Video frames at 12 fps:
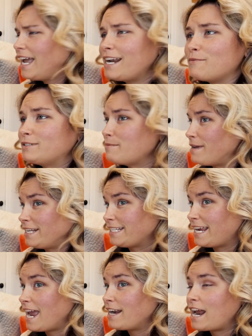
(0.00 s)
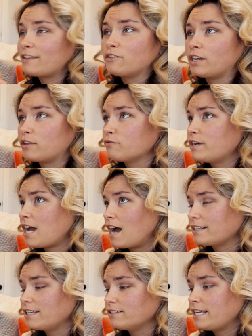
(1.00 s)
and it was amazing. And it had like three cocktail